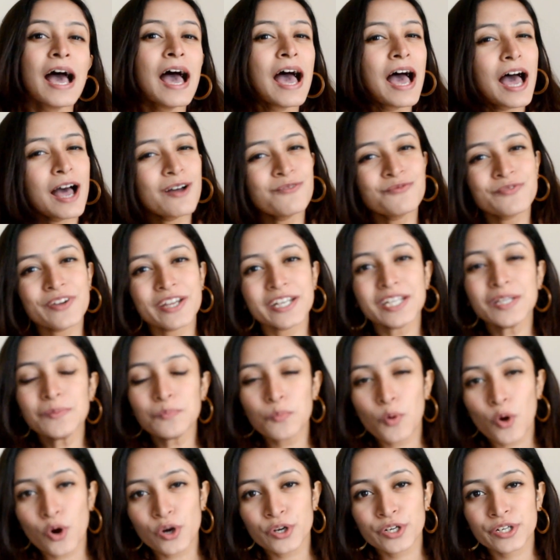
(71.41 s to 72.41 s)
I'm very
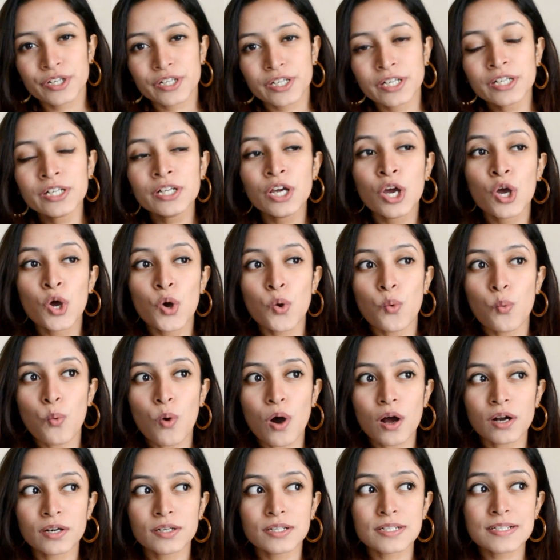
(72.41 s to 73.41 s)
moderate.
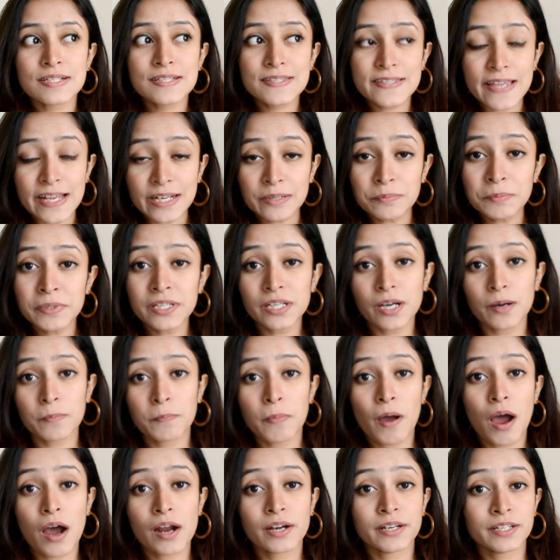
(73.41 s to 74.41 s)
What set me
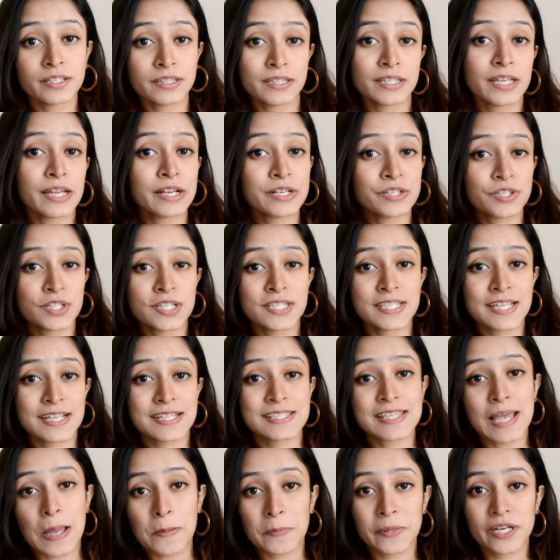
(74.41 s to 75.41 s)
apart in the entrance
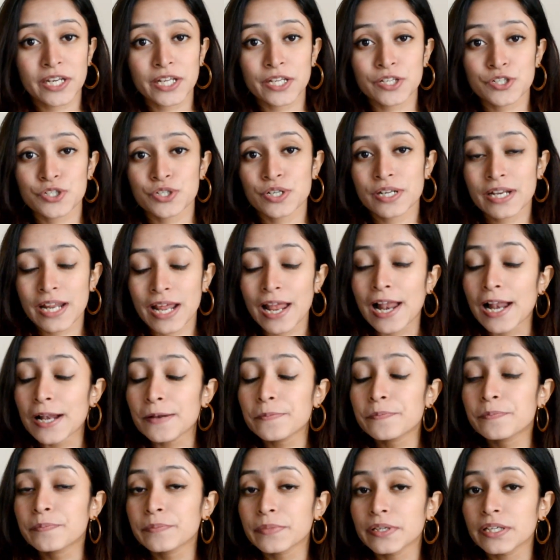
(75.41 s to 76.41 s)
examination,
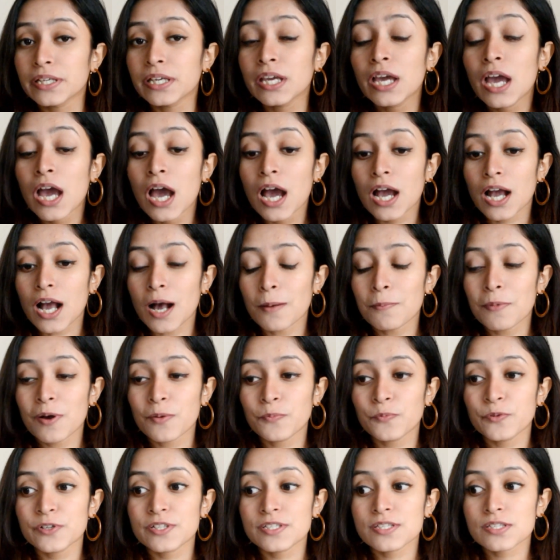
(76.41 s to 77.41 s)
helped me come
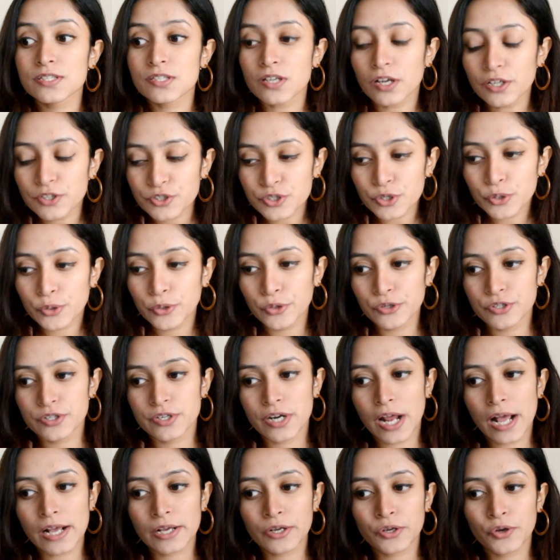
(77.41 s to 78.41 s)
up with such a good
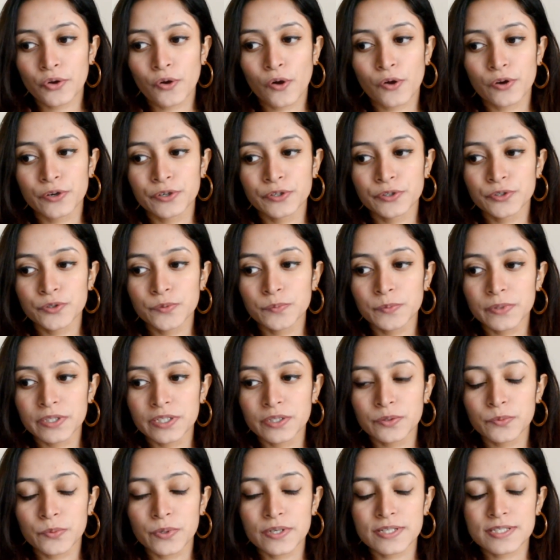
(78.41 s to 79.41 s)
rank according to
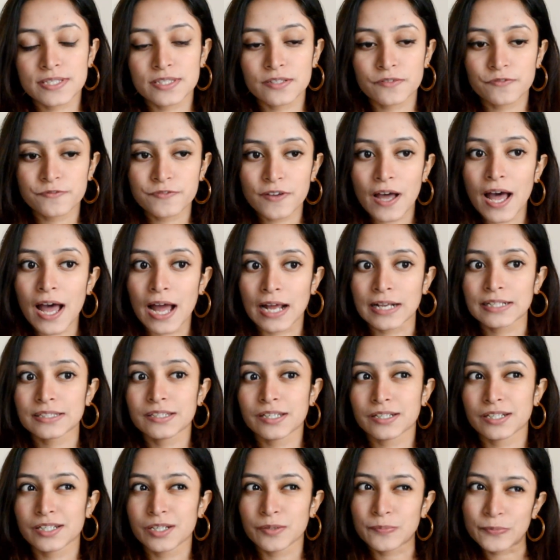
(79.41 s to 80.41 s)
me, was the fact
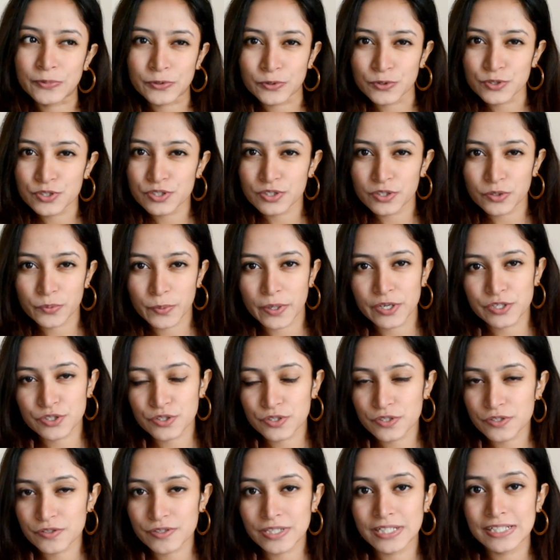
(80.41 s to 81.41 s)
that I approached the
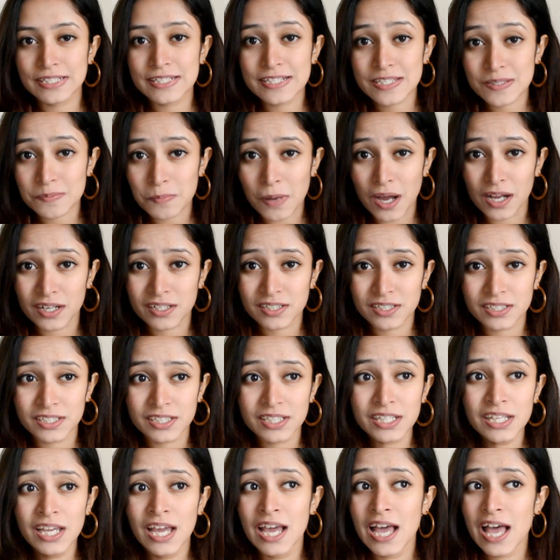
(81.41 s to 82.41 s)
questions really
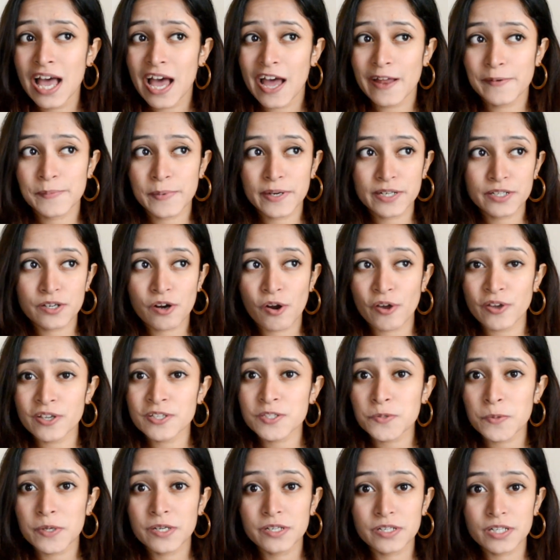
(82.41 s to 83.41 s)
smartly and my drawings
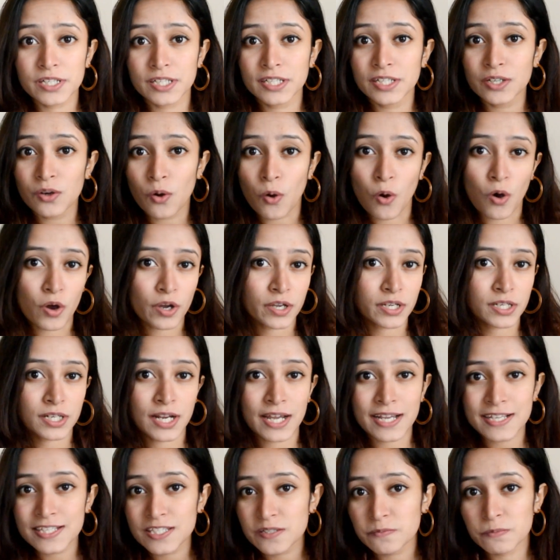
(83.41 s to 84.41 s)
were really
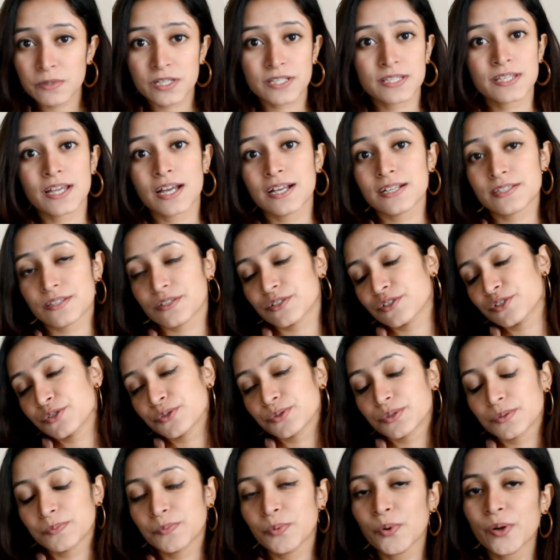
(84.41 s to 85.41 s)
organized, precise and to
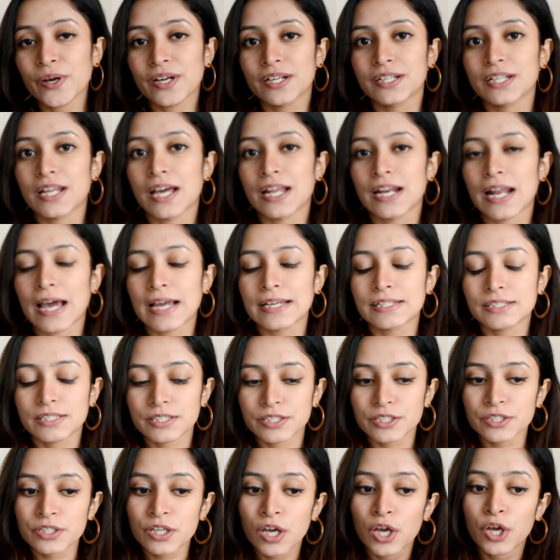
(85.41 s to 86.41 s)
the point. And I
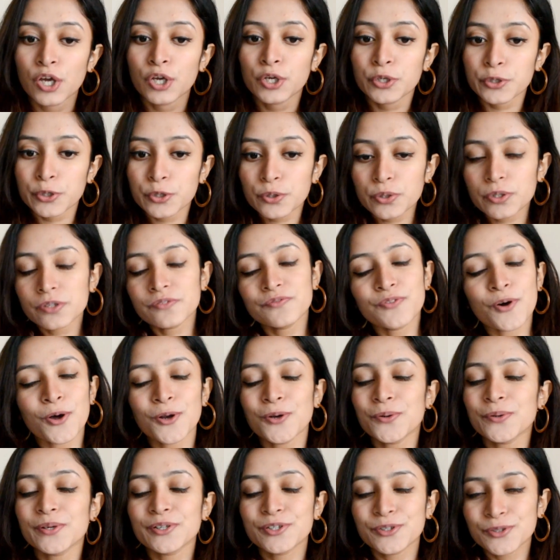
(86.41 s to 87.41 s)
think you can
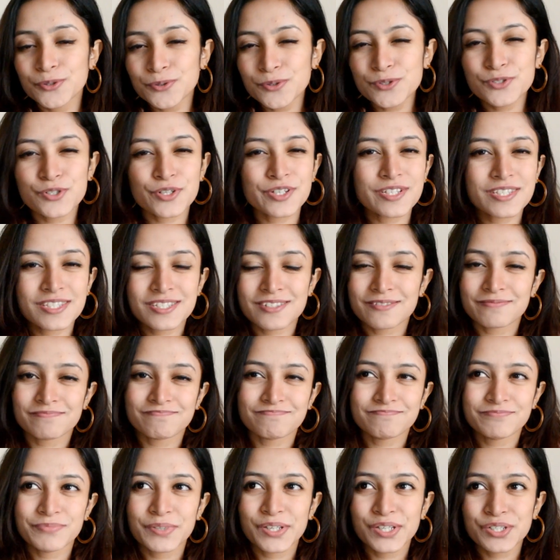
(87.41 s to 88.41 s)
follow it too. Just
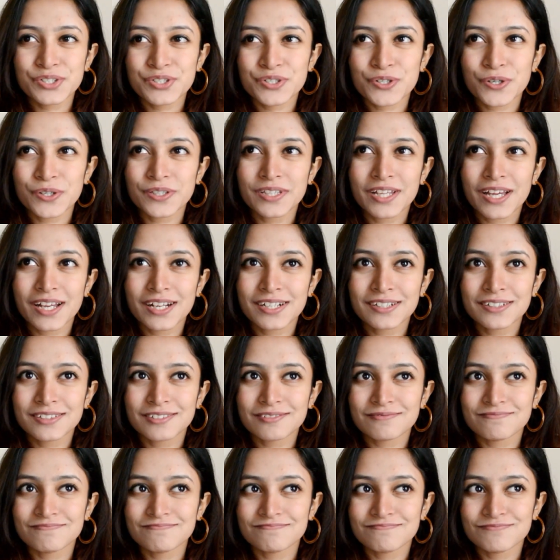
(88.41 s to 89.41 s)
make sure that
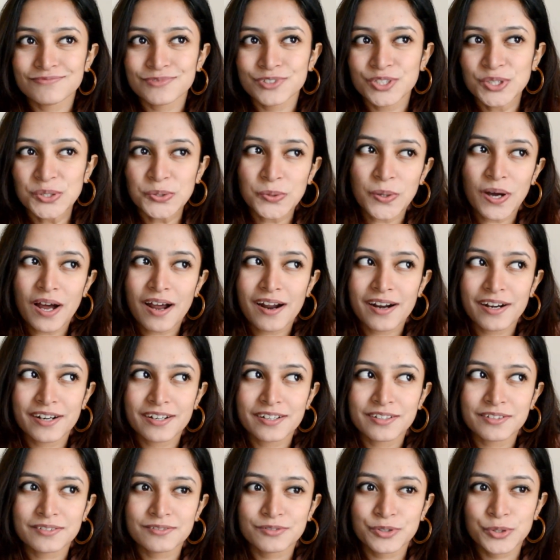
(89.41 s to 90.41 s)
you
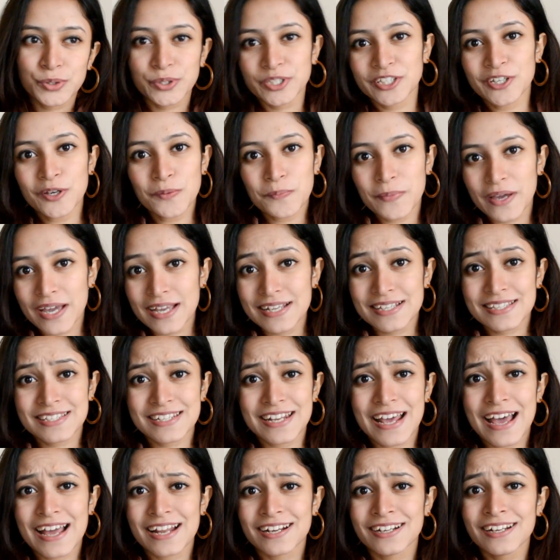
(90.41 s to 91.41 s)
are doing your best,
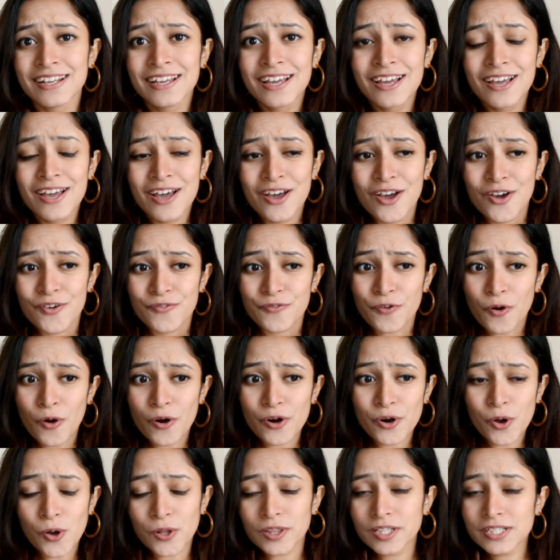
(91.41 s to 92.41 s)
and for
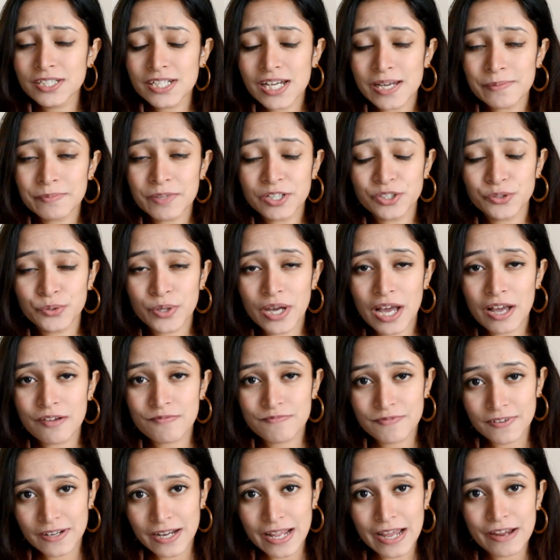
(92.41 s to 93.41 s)
all the time that you have
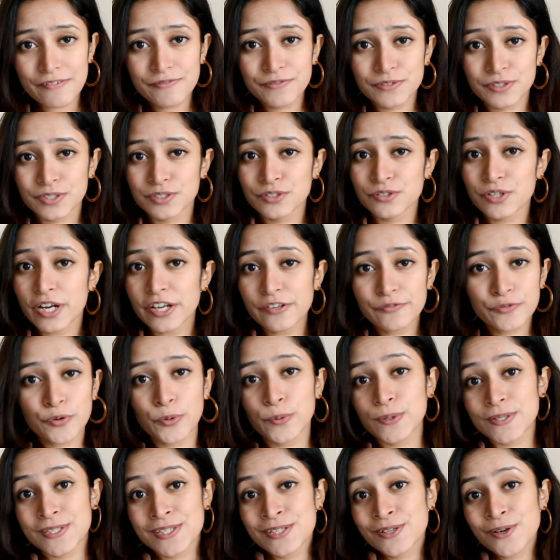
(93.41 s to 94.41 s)
left, try
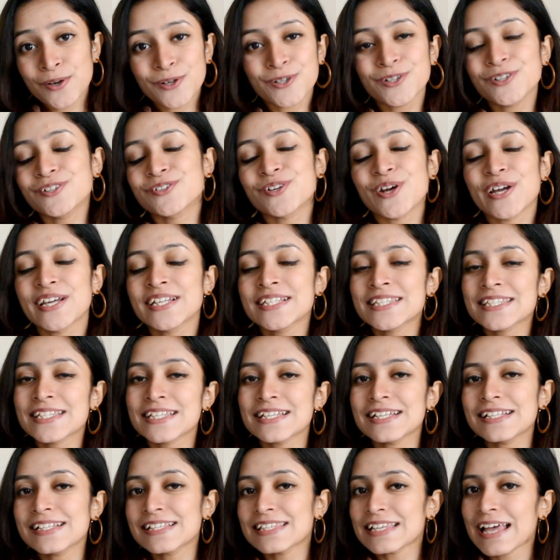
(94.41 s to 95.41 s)
focusing on your drawing
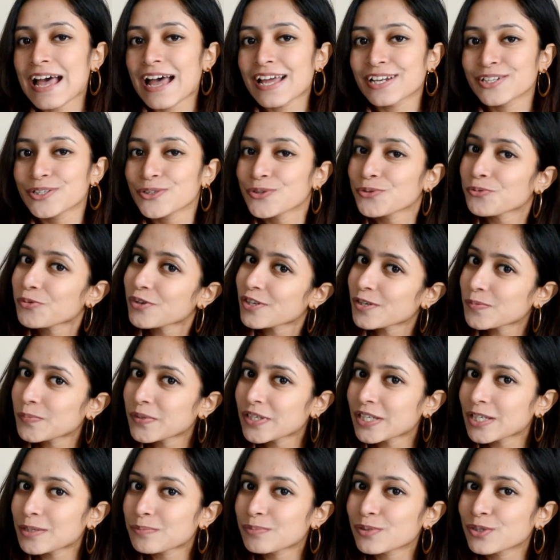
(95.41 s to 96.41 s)
skills and you will
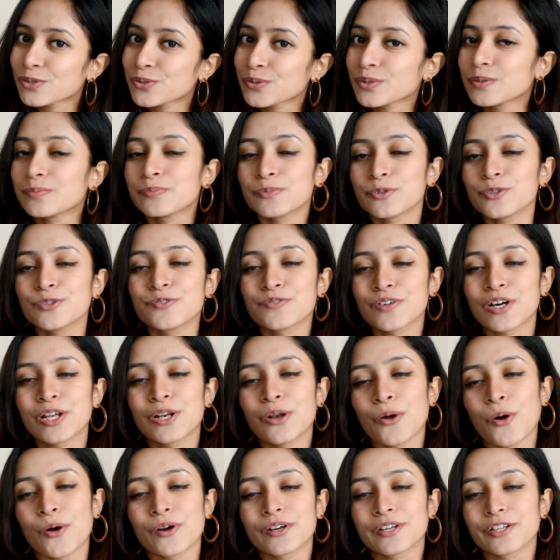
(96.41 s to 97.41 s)
be able to improve a
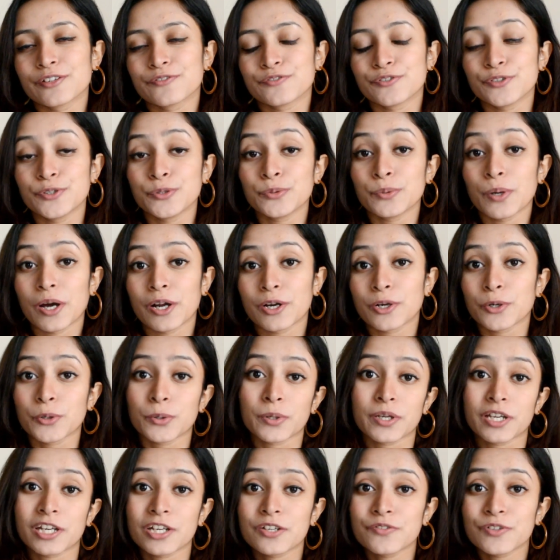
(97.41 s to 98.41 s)
lot if you are
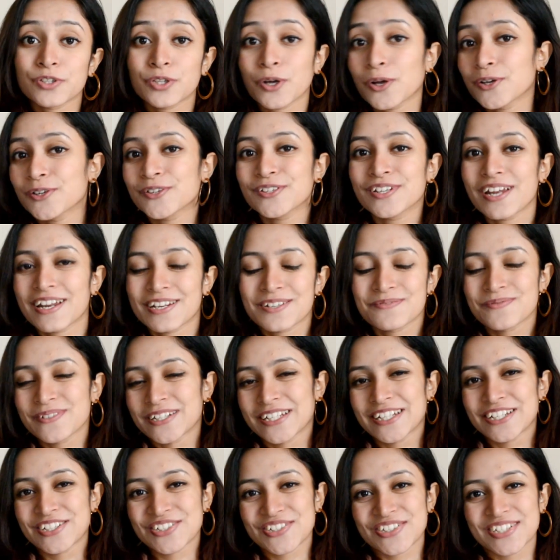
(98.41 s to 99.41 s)
doing it with all your
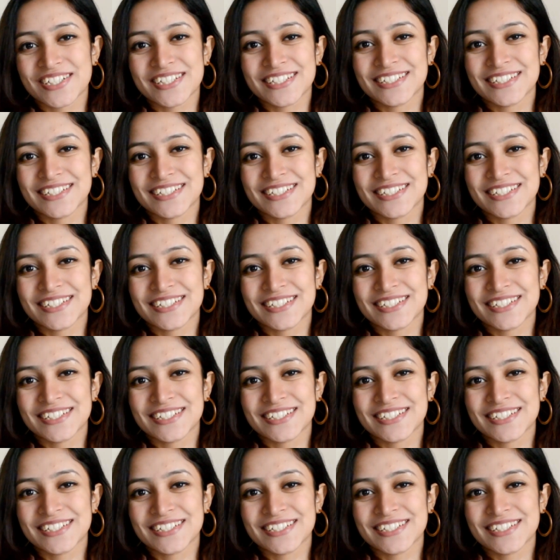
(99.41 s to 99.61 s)
determination.